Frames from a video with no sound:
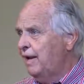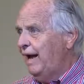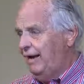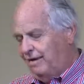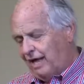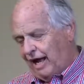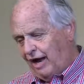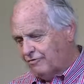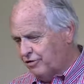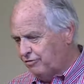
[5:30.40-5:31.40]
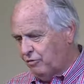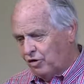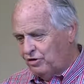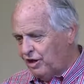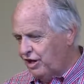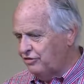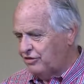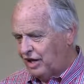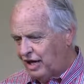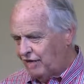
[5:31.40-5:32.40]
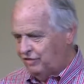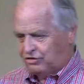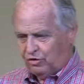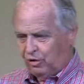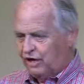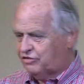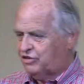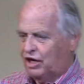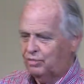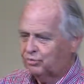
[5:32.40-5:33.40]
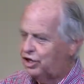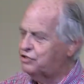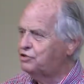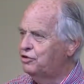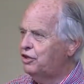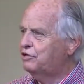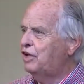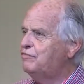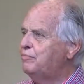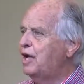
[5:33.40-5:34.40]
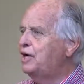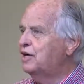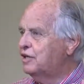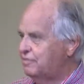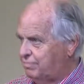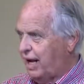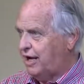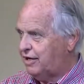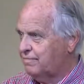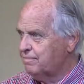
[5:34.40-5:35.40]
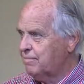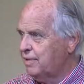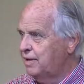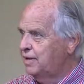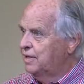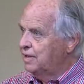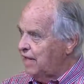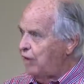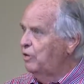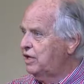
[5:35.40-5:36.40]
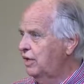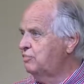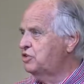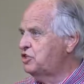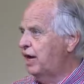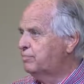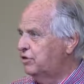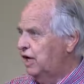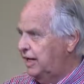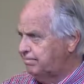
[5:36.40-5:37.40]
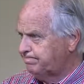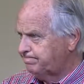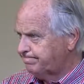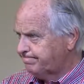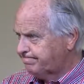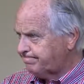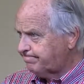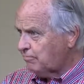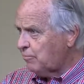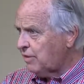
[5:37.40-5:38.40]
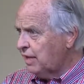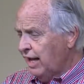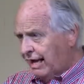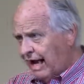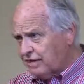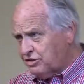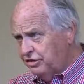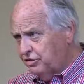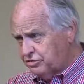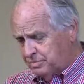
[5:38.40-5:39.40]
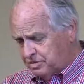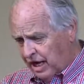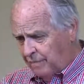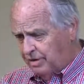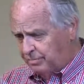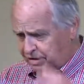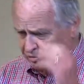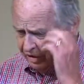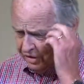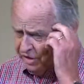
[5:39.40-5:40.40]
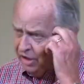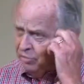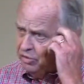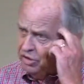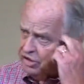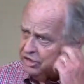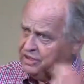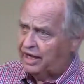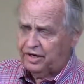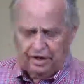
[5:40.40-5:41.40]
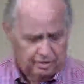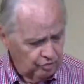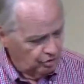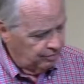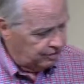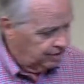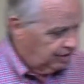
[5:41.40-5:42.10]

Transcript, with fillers: And after 4 days, they have this great celebration that they've made it back. Now we come to chapter 9. And actually, there's some time in between. We'll look at that in a moment.